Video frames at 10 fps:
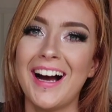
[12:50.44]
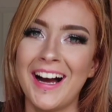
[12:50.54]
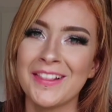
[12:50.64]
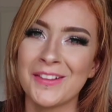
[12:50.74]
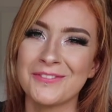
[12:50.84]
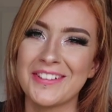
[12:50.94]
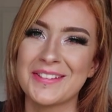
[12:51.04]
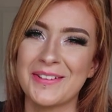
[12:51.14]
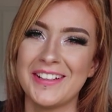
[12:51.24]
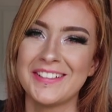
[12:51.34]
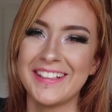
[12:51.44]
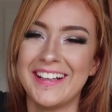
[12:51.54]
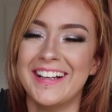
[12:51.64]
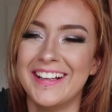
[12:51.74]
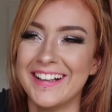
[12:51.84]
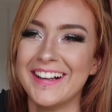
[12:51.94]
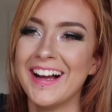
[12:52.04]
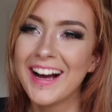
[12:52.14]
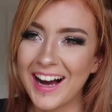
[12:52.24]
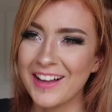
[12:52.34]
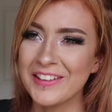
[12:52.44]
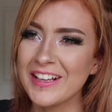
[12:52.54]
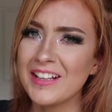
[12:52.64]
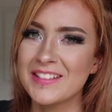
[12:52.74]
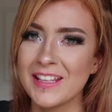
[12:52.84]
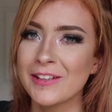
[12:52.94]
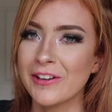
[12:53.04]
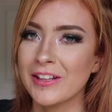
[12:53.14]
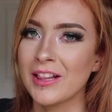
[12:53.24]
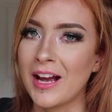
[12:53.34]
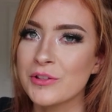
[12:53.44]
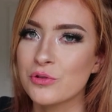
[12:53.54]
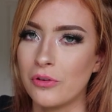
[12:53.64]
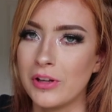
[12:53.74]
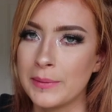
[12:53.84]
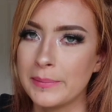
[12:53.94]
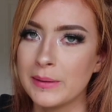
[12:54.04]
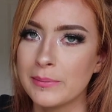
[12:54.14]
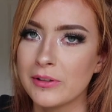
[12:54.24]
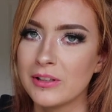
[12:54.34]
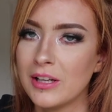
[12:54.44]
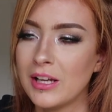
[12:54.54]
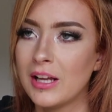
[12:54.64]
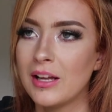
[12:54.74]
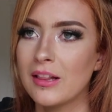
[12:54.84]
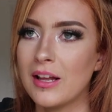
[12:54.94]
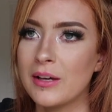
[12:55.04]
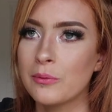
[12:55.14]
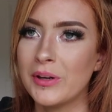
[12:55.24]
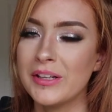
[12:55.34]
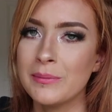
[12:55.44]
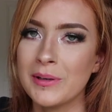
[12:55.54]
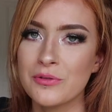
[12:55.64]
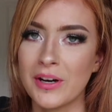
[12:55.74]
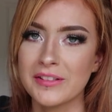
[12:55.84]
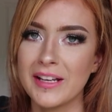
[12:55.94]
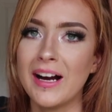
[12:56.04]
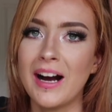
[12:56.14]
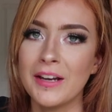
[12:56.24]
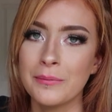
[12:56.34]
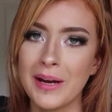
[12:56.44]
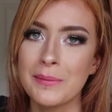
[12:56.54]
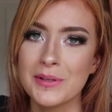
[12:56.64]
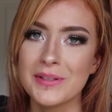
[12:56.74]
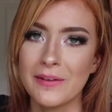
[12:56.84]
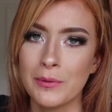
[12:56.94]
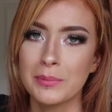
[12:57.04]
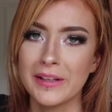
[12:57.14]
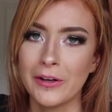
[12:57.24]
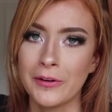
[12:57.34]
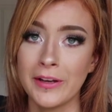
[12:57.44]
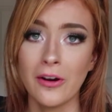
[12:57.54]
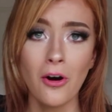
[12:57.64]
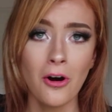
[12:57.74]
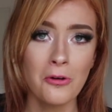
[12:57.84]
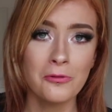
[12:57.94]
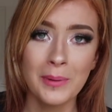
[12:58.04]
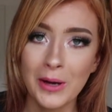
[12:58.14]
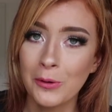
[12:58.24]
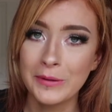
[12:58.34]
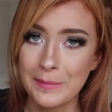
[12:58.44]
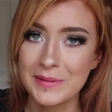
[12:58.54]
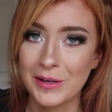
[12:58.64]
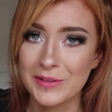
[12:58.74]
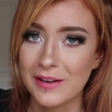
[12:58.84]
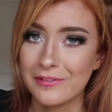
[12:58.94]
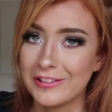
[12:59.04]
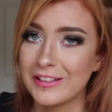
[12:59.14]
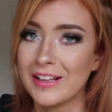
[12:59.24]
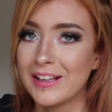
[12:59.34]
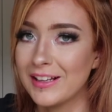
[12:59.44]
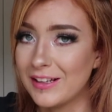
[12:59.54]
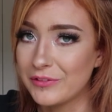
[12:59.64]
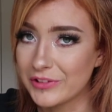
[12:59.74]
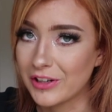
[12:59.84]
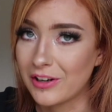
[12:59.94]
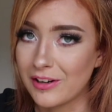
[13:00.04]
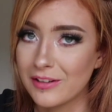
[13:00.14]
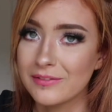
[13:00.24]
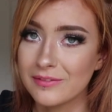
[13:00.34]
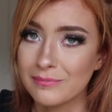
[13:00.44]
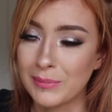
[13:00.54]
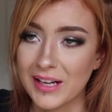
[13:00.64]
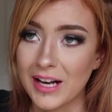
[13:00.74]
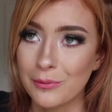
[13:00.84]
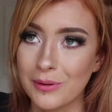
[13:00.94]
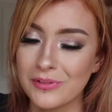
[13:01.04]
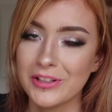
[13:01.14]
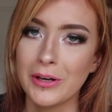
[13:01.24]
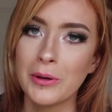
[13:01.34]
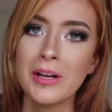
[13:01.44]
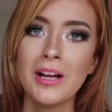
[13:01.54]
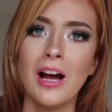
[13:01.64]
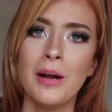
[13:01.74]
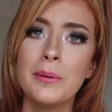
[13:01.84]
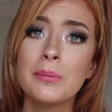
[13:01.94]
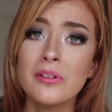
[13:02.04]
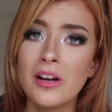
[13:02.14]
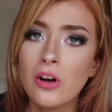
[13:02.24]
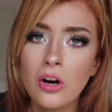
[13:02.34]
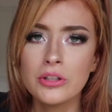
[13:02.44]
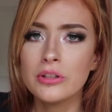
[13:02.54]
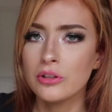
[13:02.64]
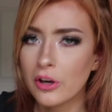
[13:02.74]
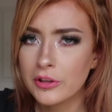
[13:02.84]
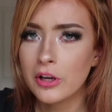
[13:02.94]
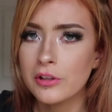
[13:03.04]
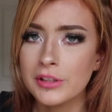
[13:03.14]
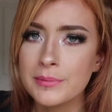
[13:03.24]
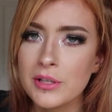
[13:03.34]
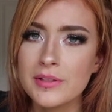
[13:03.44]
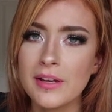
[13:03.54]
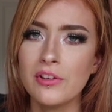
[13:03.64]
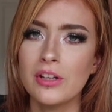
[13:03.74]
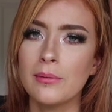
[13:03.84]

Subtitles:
I love this question. I think I secretly like trolling people. Like, when I did my track day, I had my MT07 plate on it off my old MT07, if you saw my Cadwell video. And people were like, oh, you're the girl in MT07.